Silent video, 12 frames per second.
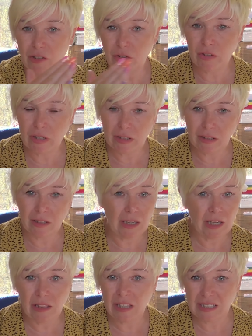And
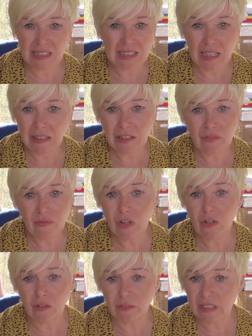the skill
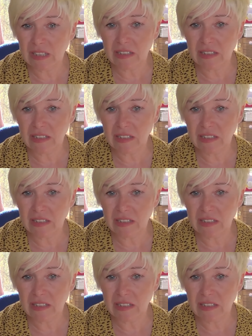involved